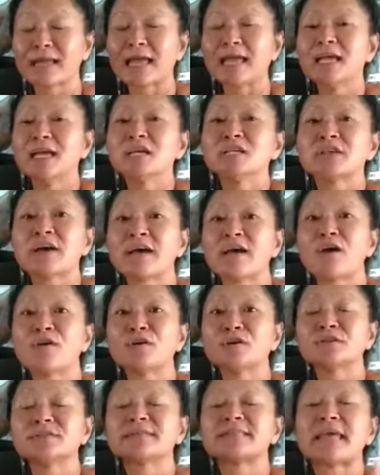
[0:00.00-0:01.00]
Yeah. So I
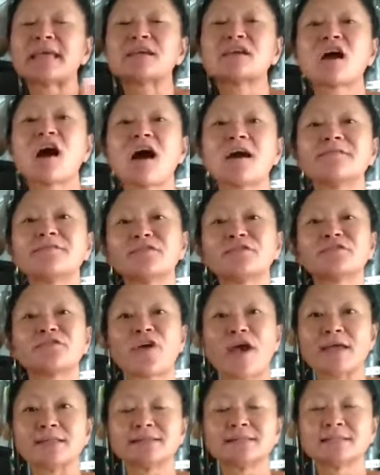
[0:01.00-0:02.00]
owe her, thank God for
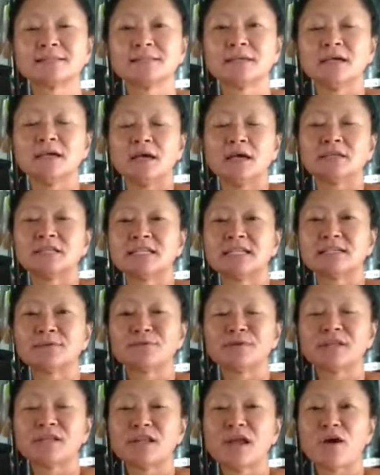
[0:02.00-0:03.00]
friends. She
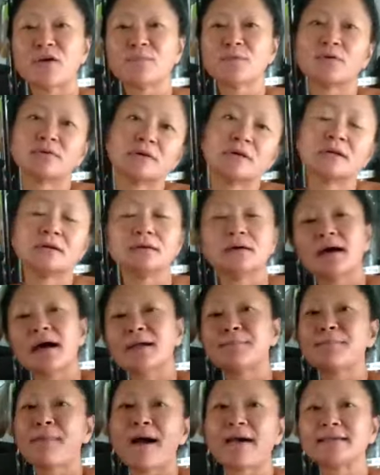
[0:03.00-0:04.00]
doesn't really know. Oh,
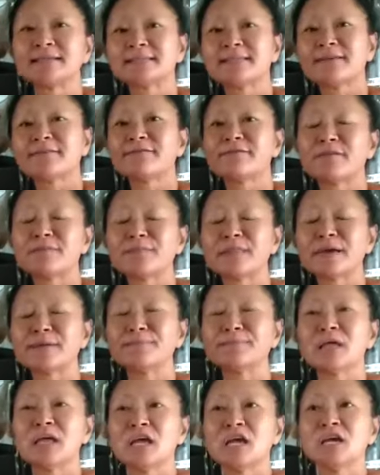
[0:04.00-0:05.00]
I buy stuff from
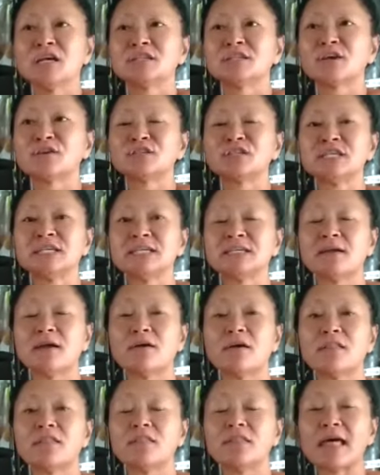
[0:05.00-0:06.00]
them.
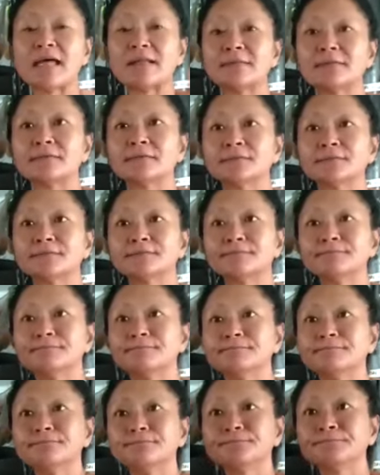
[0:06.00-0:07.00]
You had already
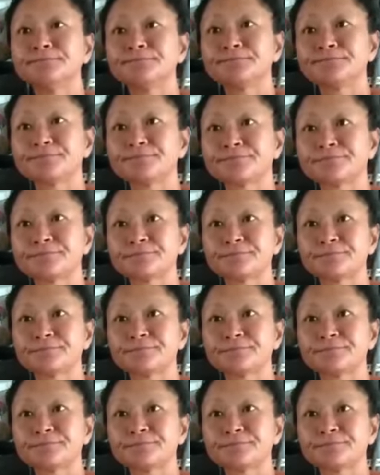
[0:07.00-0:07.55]
given away the $4,000.